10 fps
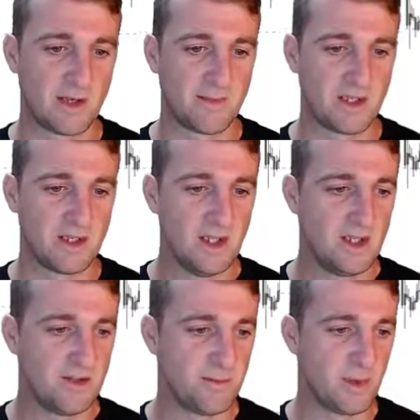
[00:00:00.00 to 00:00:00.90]
I mean,
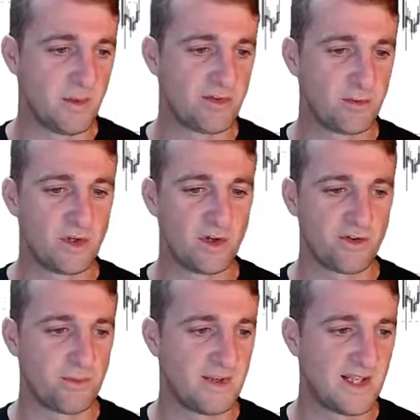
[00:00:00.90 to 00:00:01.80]
you've probably got
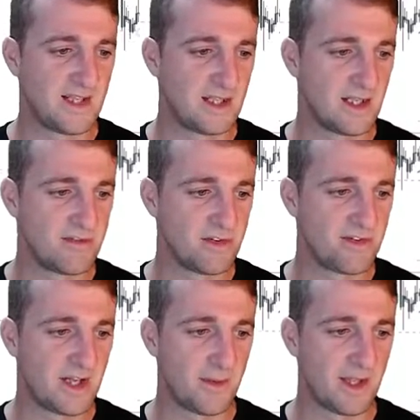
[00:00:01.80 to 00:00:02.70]
some daily levels
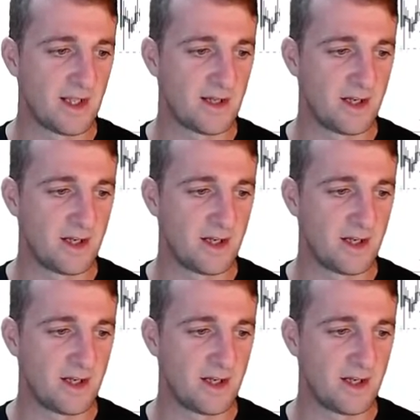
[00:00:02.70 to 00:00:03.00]
down here,